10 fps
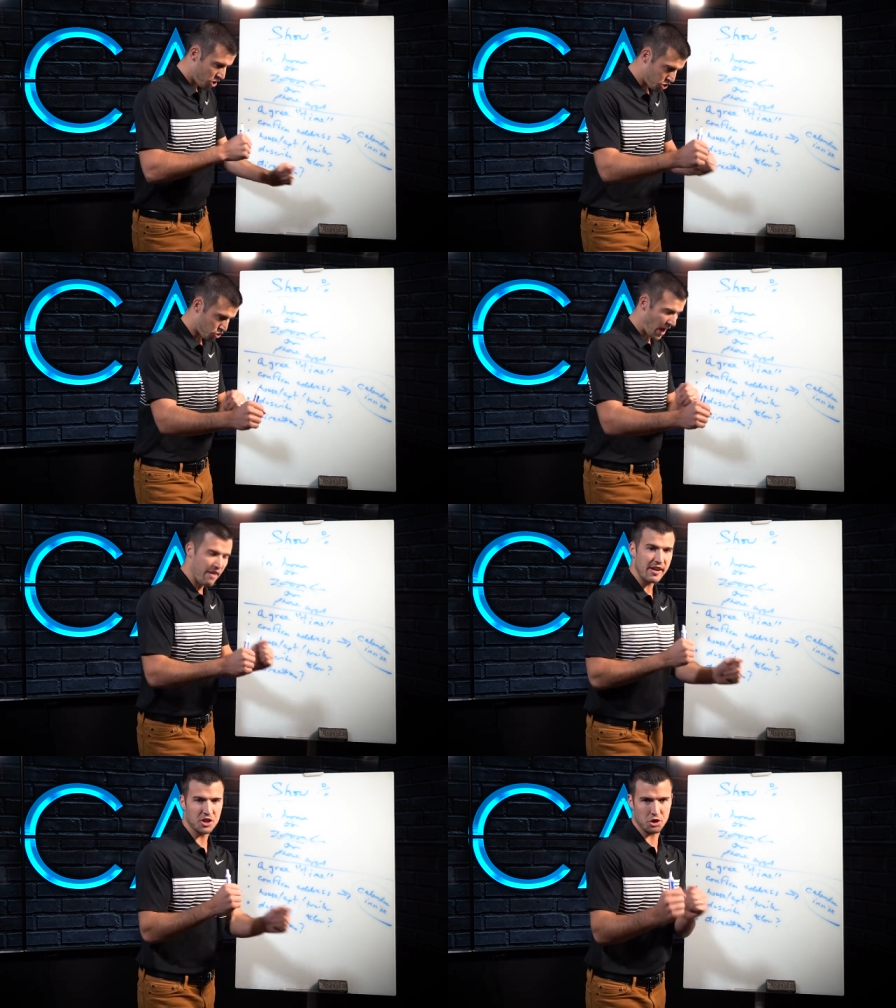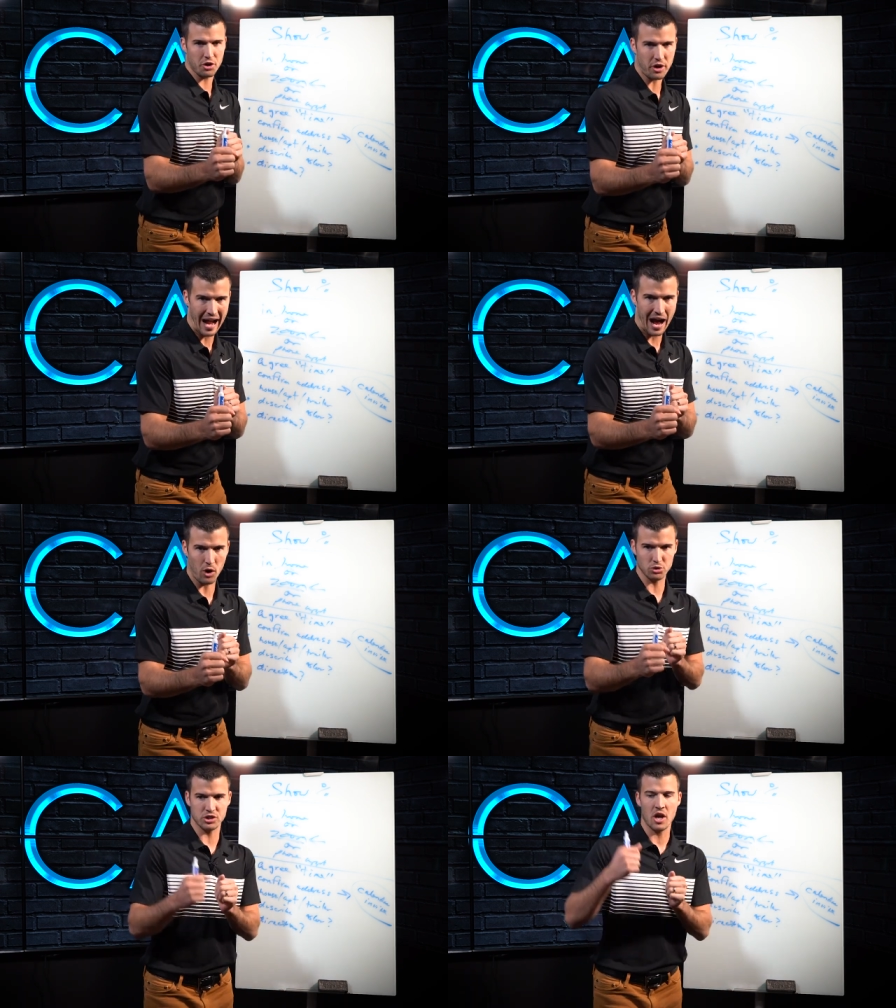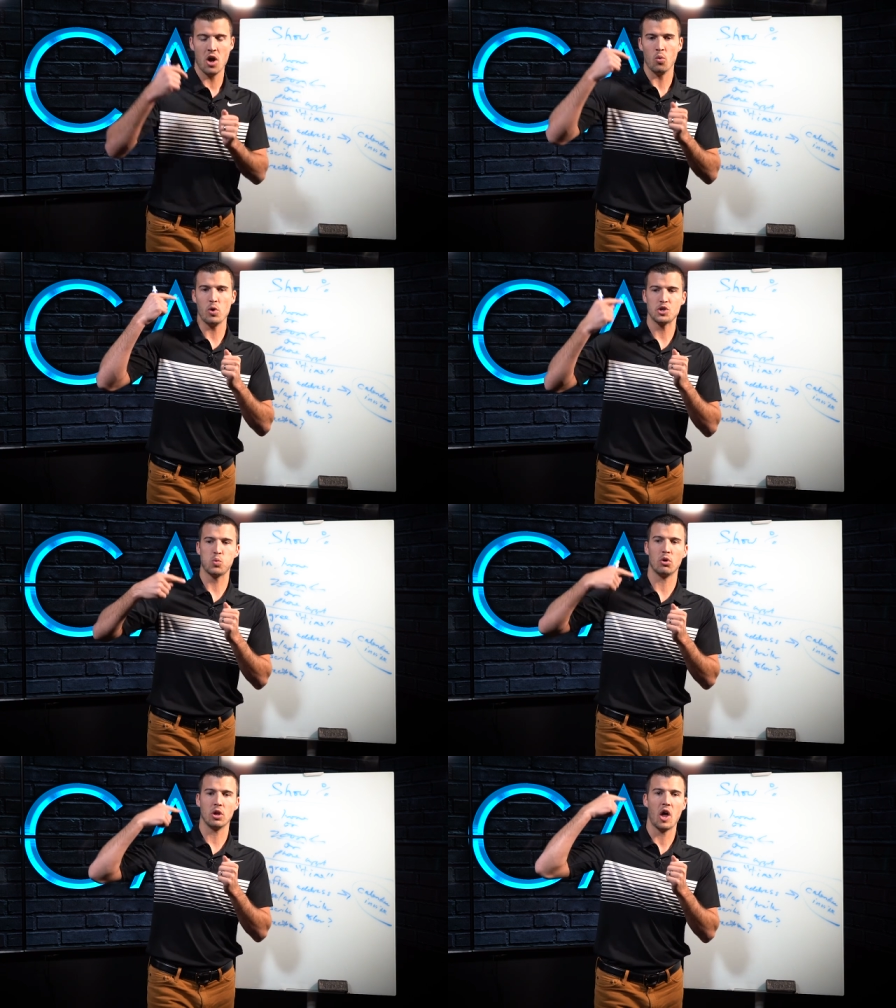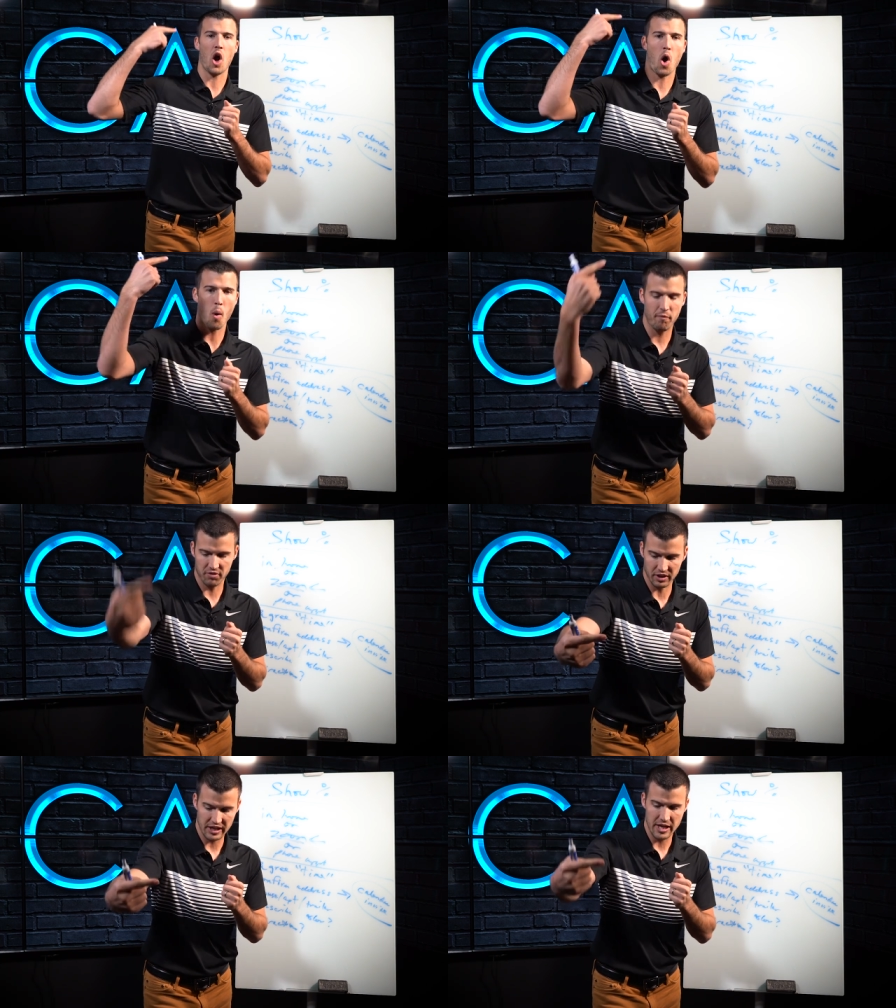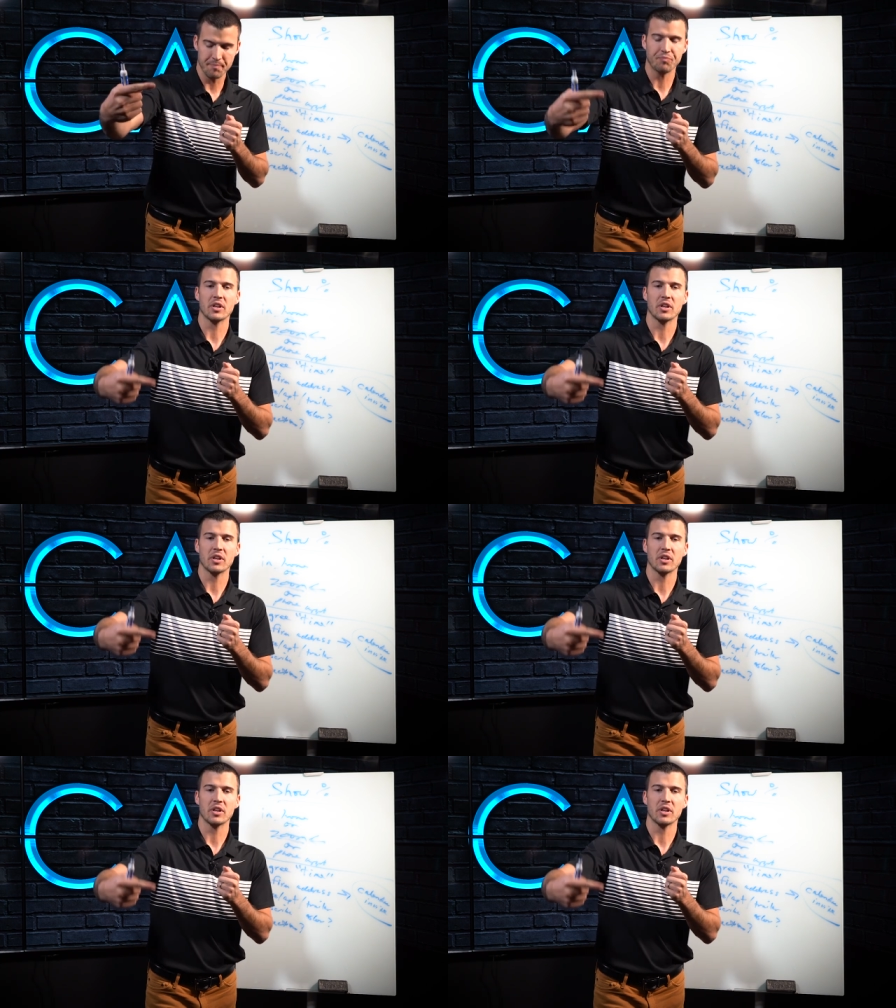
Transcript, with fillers: driving to their house, which will hopefully,